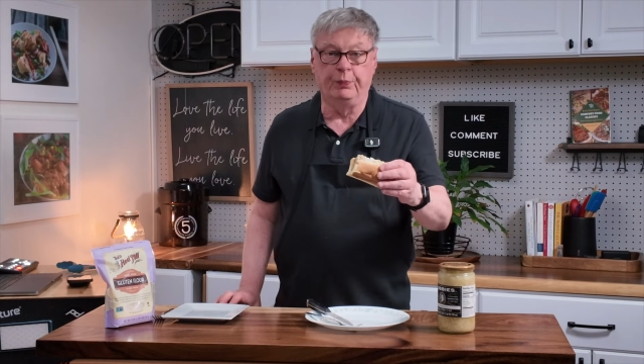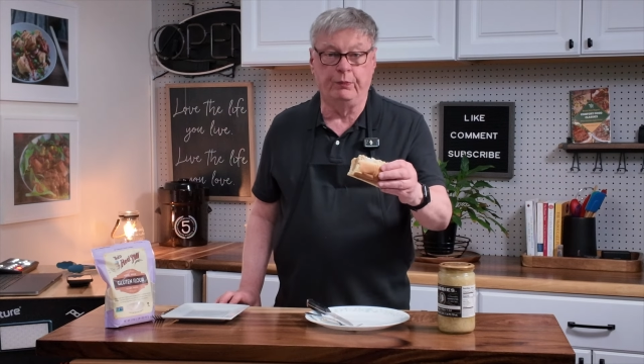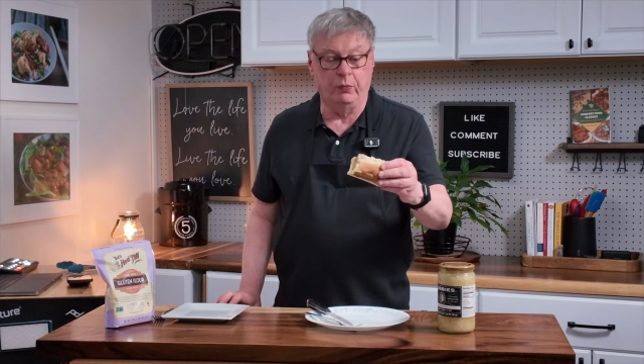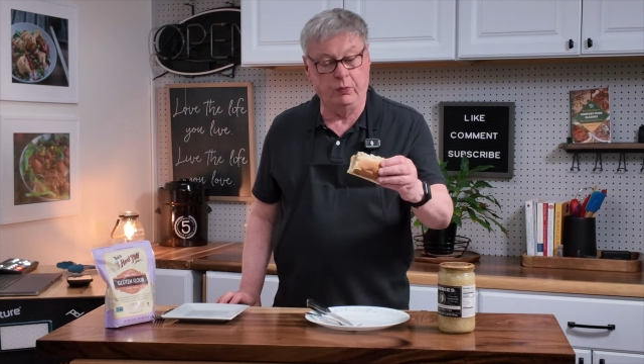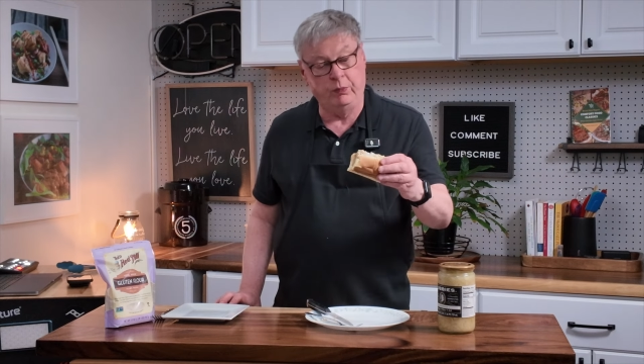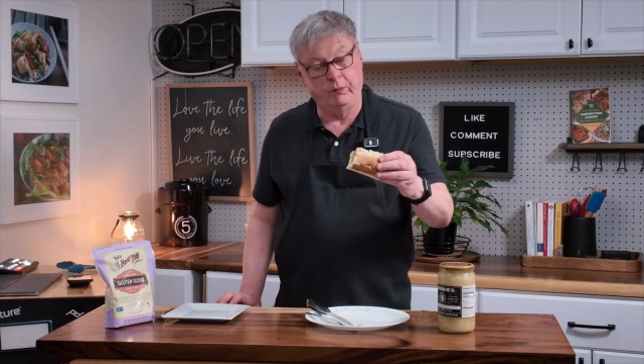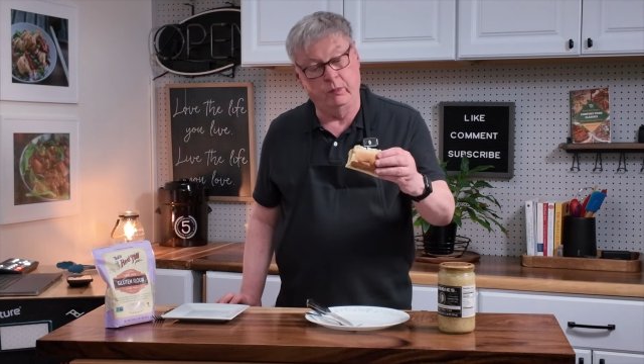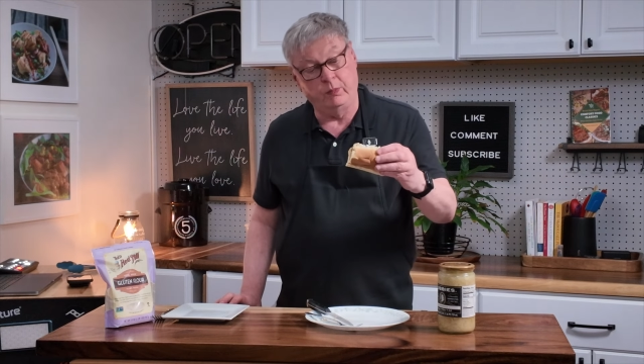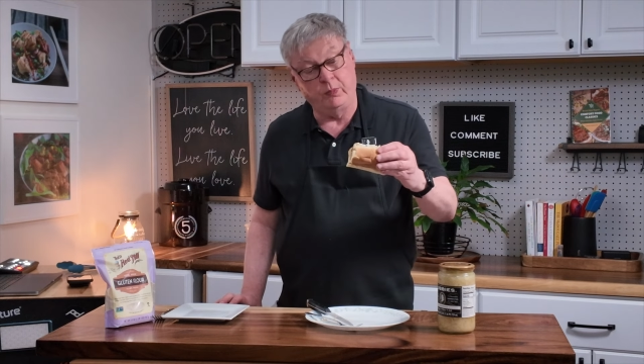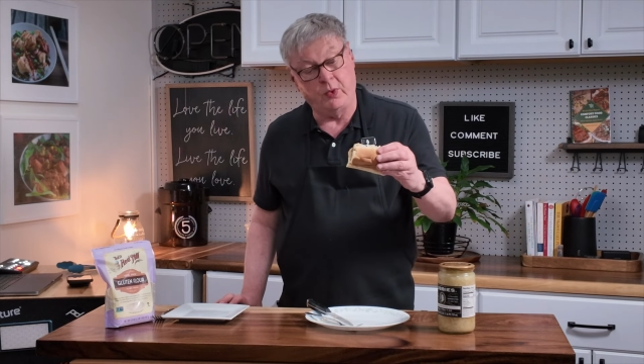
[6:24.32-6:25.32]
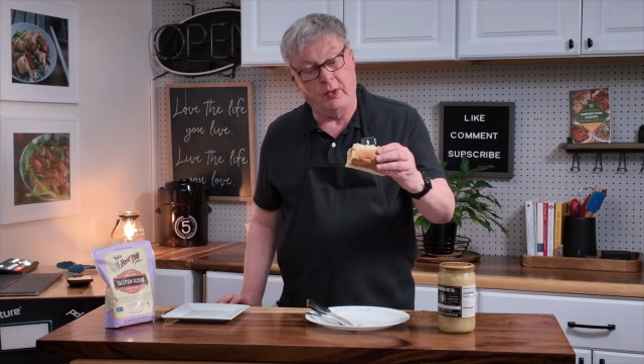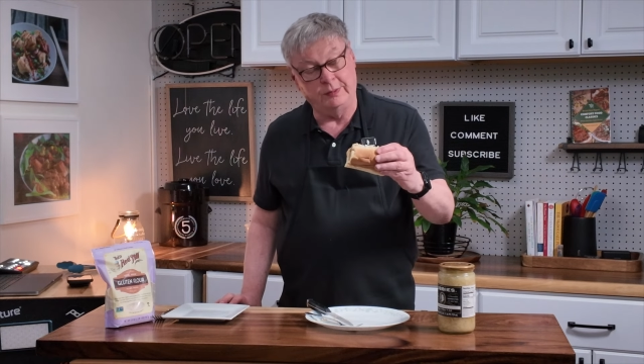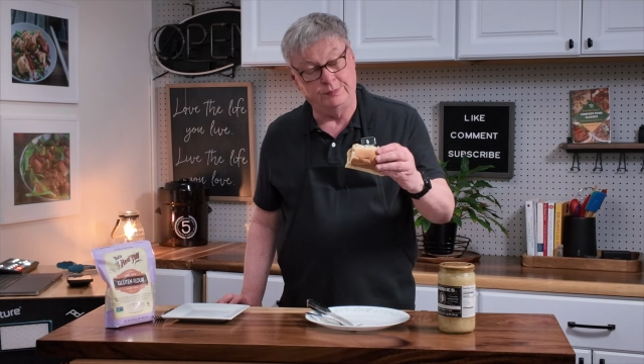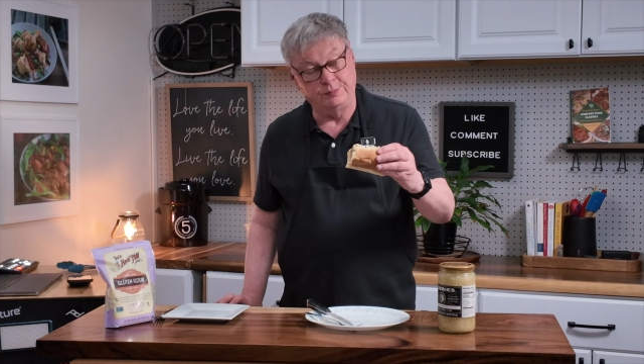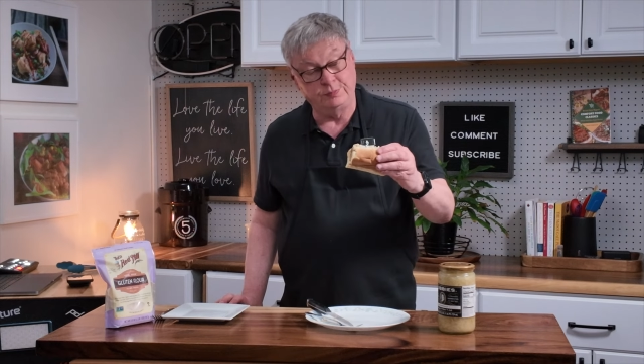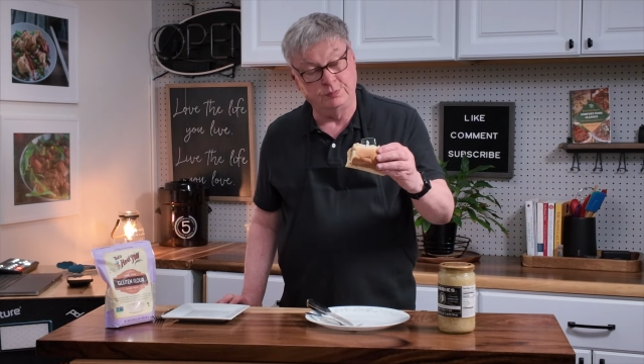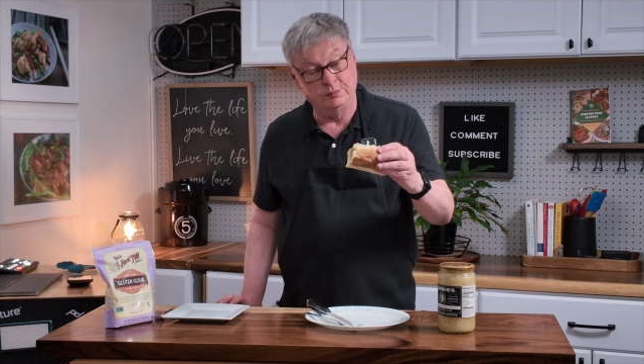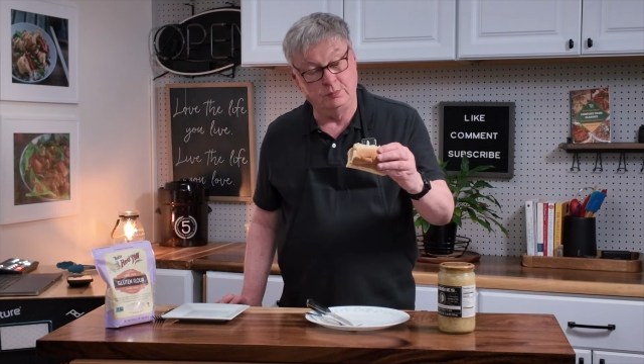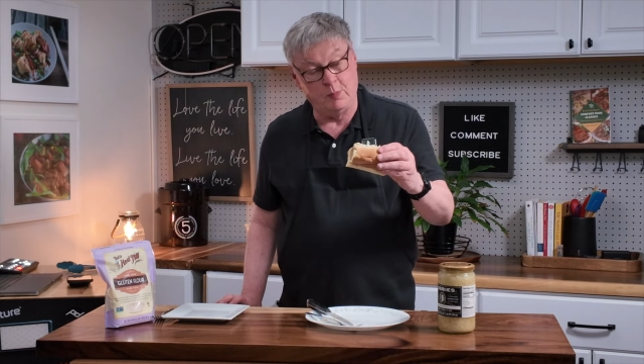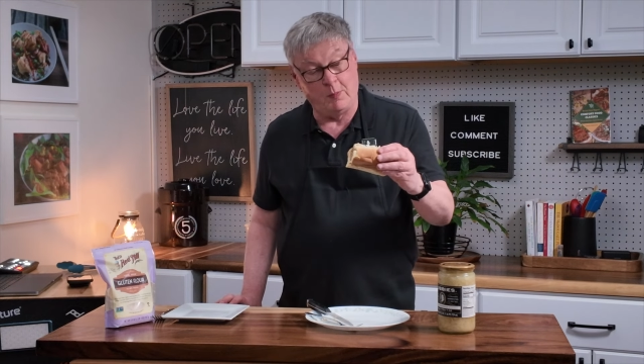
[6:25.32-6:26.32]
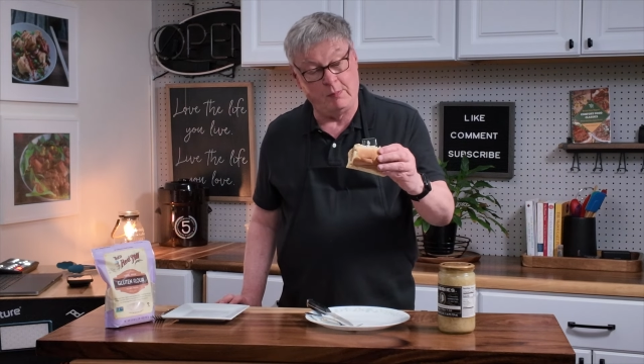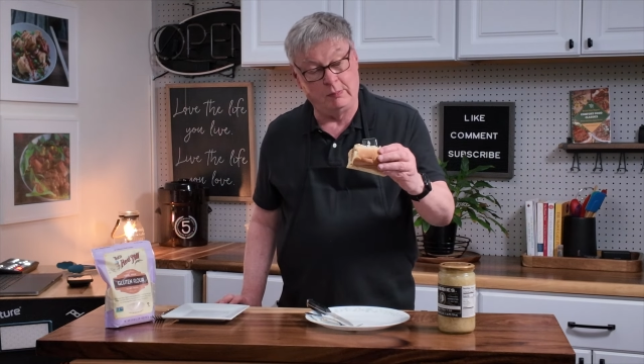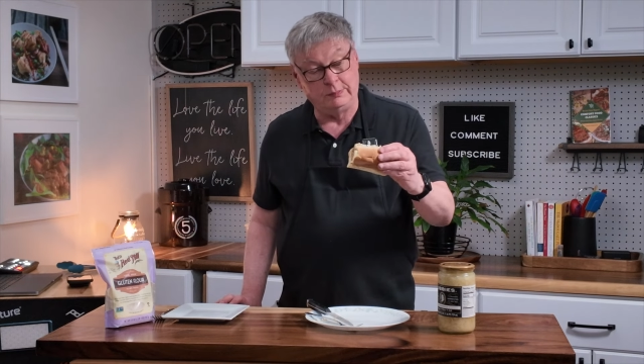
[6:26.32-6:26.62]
cook them in a pan, whatever you like.